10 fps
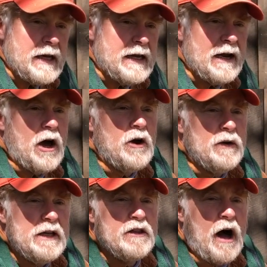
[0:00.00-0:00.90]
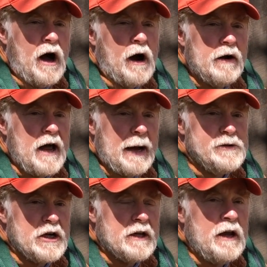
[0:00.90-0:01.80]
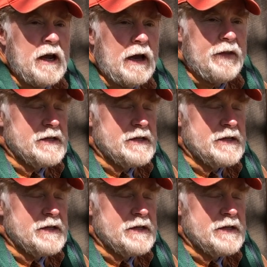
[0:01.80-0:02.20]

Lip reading: get underneath a hard object and then